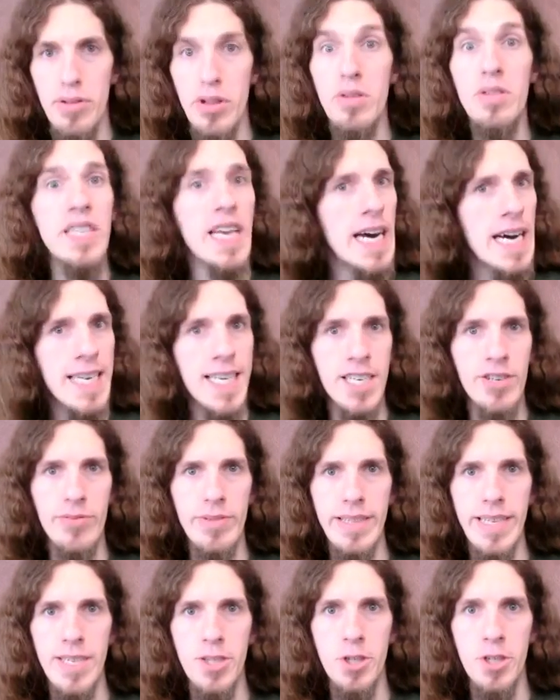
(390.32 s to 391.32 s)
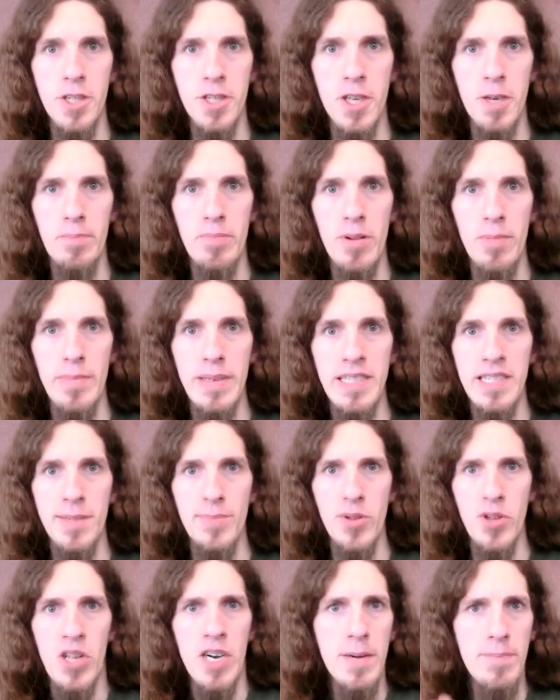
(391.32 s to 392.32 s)
Plutonic relations are
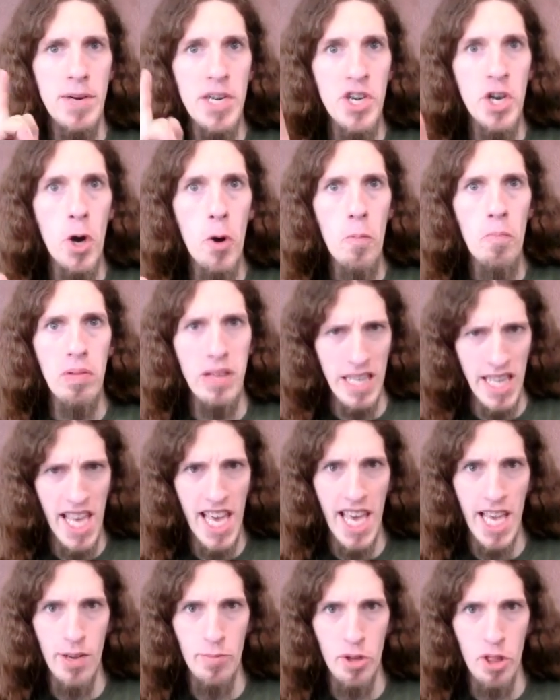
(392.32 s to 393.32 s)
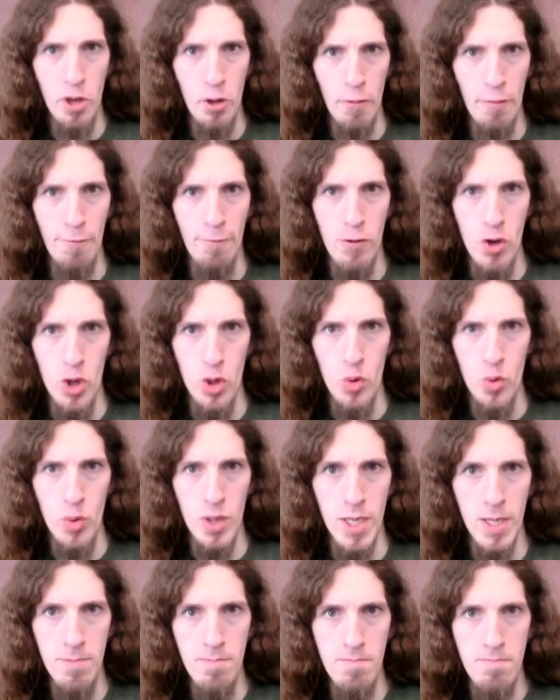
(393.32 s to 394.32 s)
permissible, but no playing with your food.